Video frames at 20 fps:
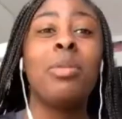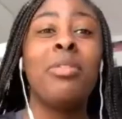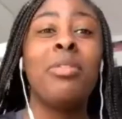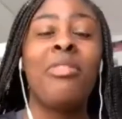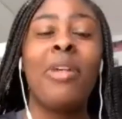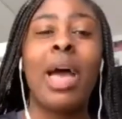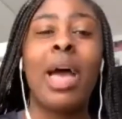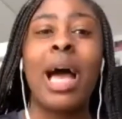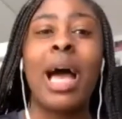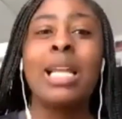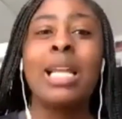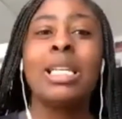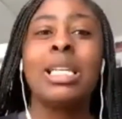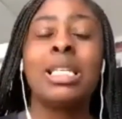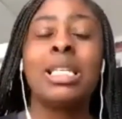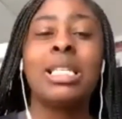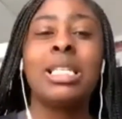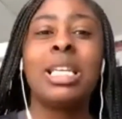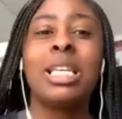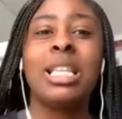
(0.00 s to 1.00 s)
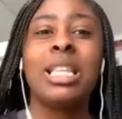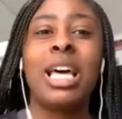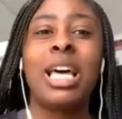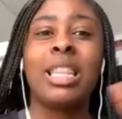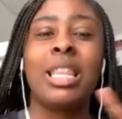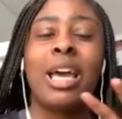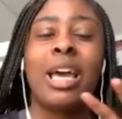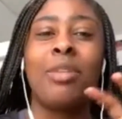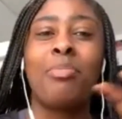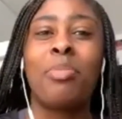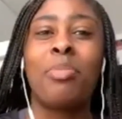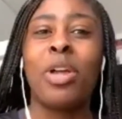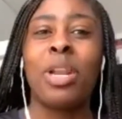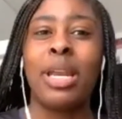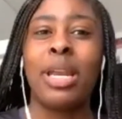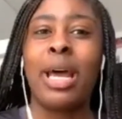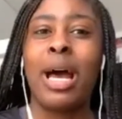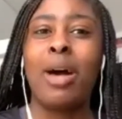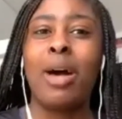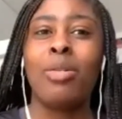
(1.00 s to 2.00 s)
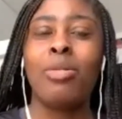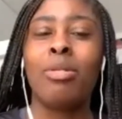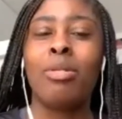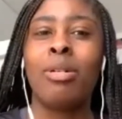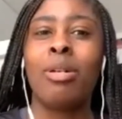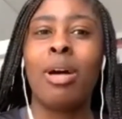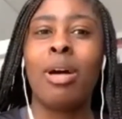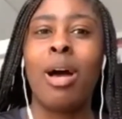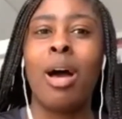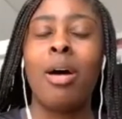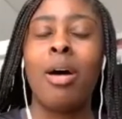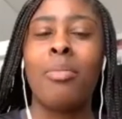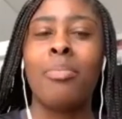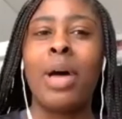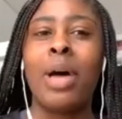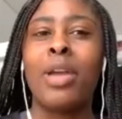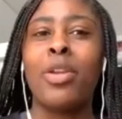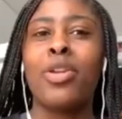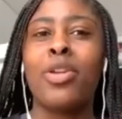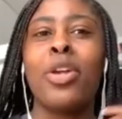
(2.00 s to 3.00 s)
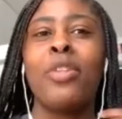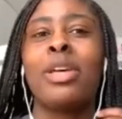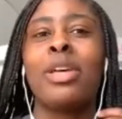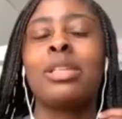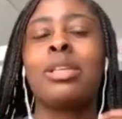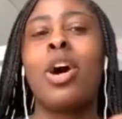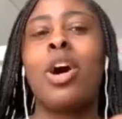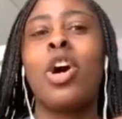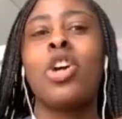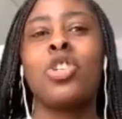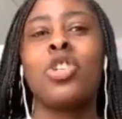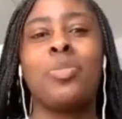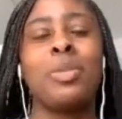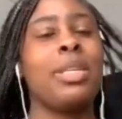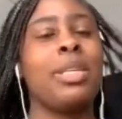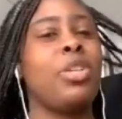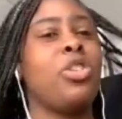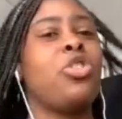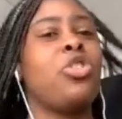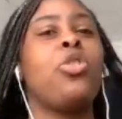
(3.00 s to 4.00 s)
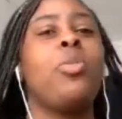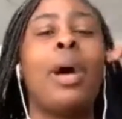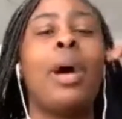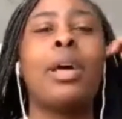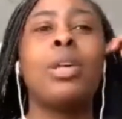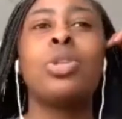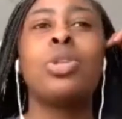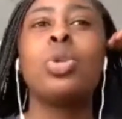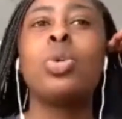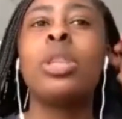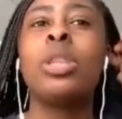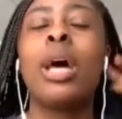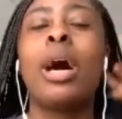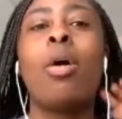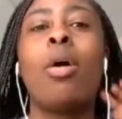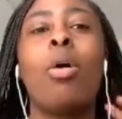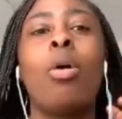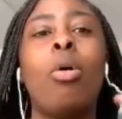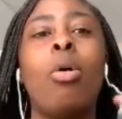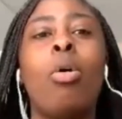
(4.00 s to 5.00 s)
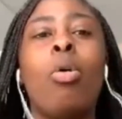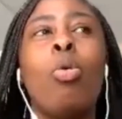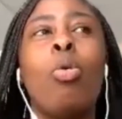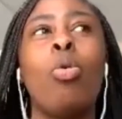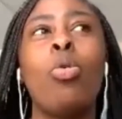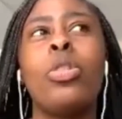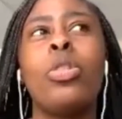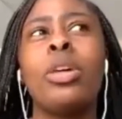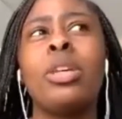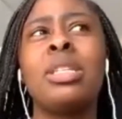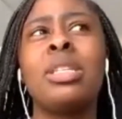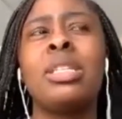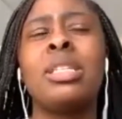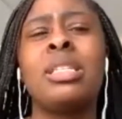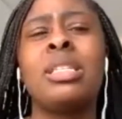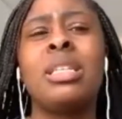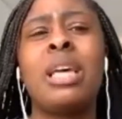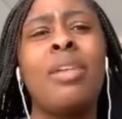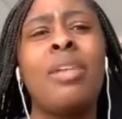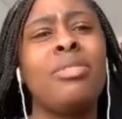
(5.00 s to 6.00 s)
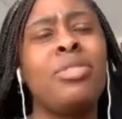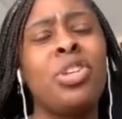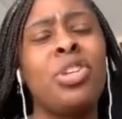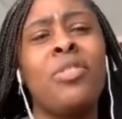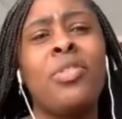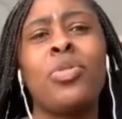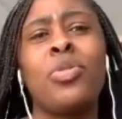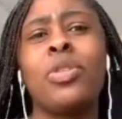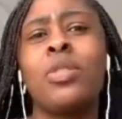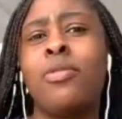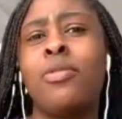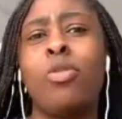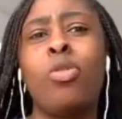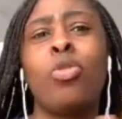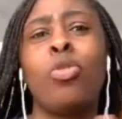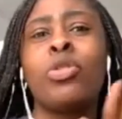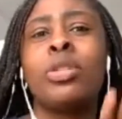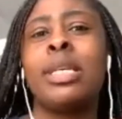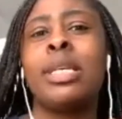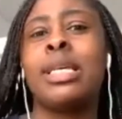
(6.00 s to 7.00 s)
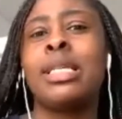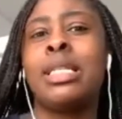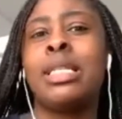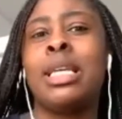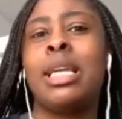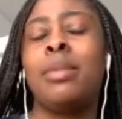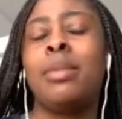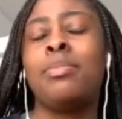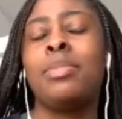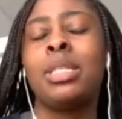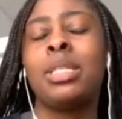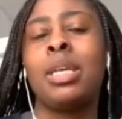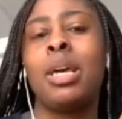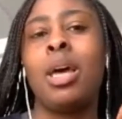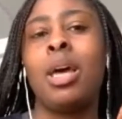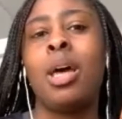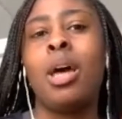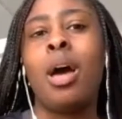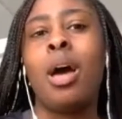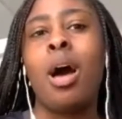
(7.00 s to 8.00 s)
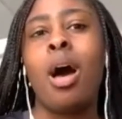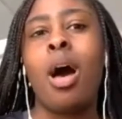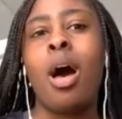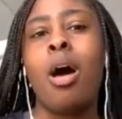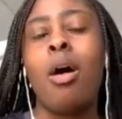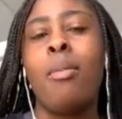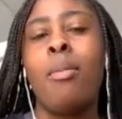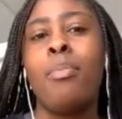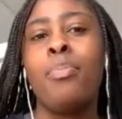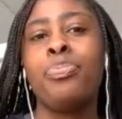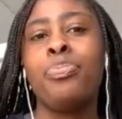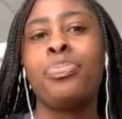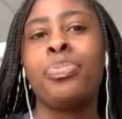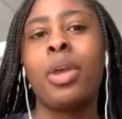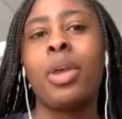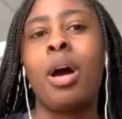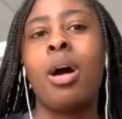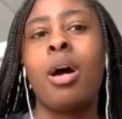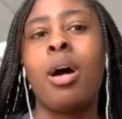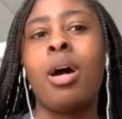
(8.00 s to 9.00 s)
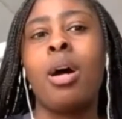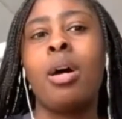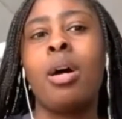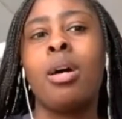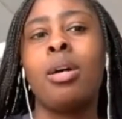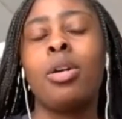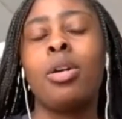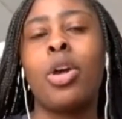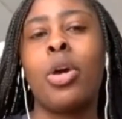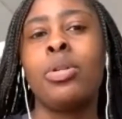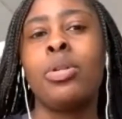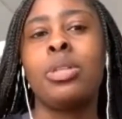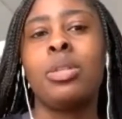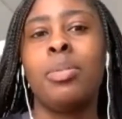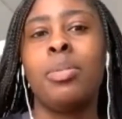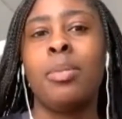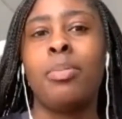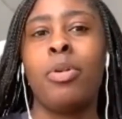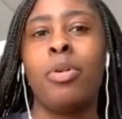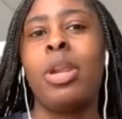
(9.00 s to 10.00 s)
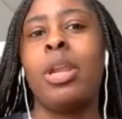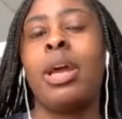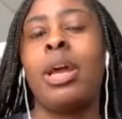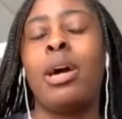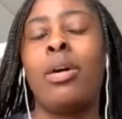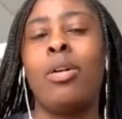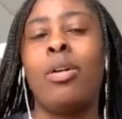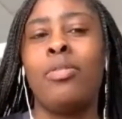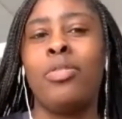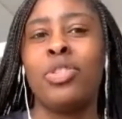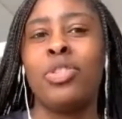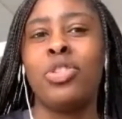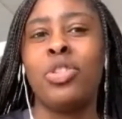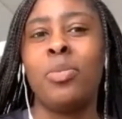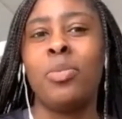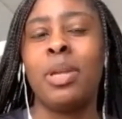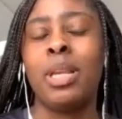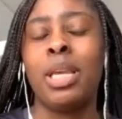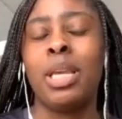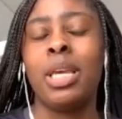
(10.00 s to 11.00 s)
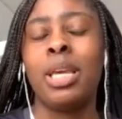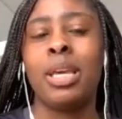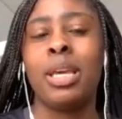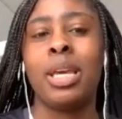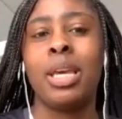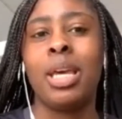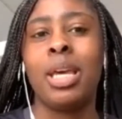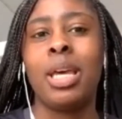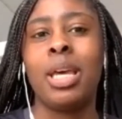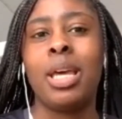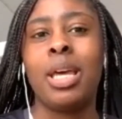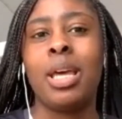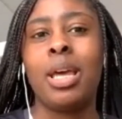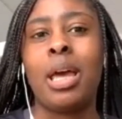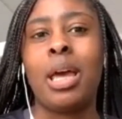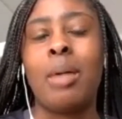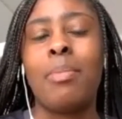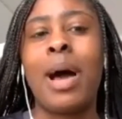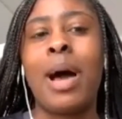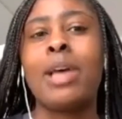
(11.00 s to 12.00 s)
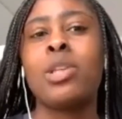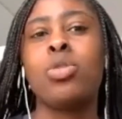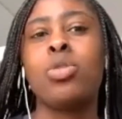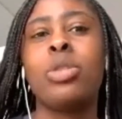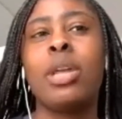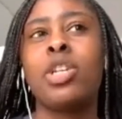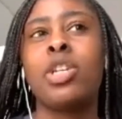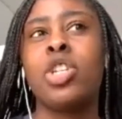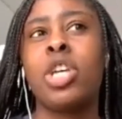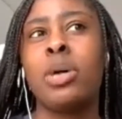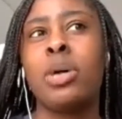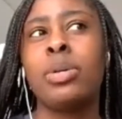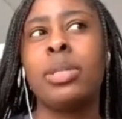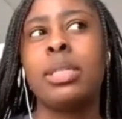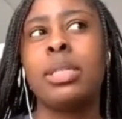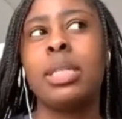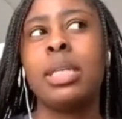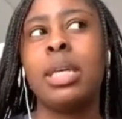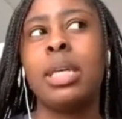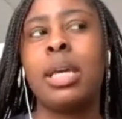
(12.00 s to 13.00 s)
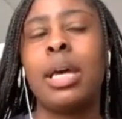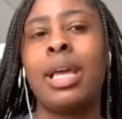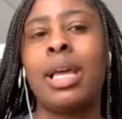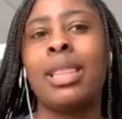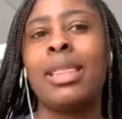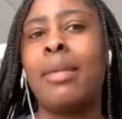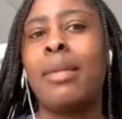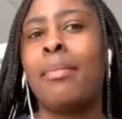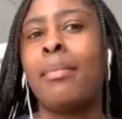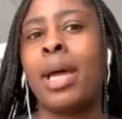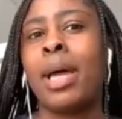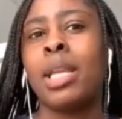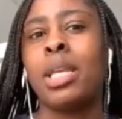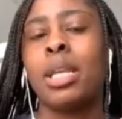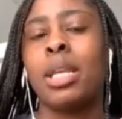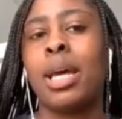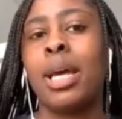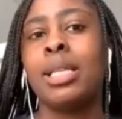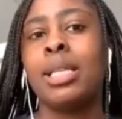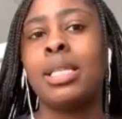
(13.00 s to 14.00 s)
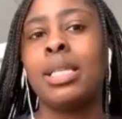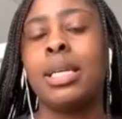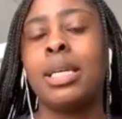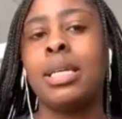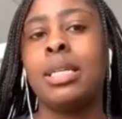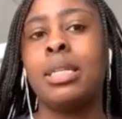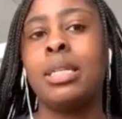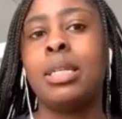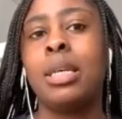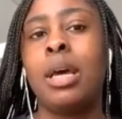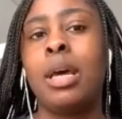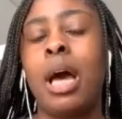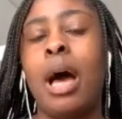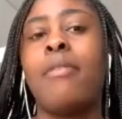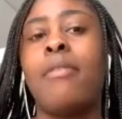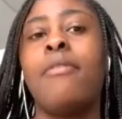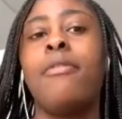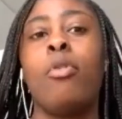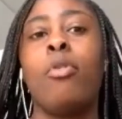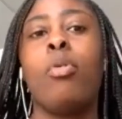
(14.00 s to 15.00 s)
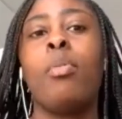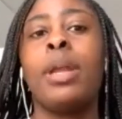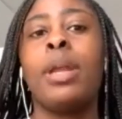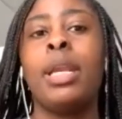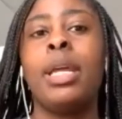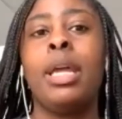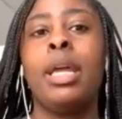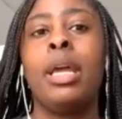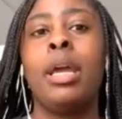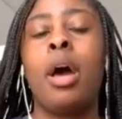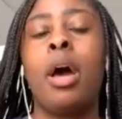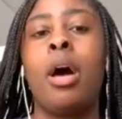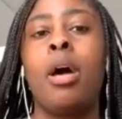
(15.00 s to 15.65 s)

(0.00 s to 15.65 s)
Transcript: fair, I did see that they're pulling out. I don't know if that's 100% true, but I saw that all this, I don't know if it was 4 or 6 teams are going to be pulling out of the Super League. But I saw that Chelsea and I think Man United have formally